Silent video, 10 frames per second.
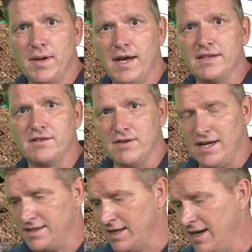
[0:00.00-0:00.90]
at the
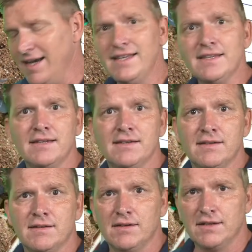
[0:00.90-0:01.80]
right height
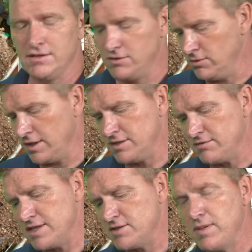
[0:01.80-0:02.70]
during
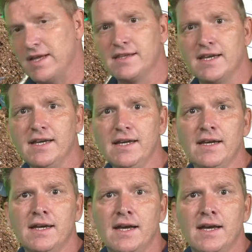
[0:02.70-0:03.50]
transplanting.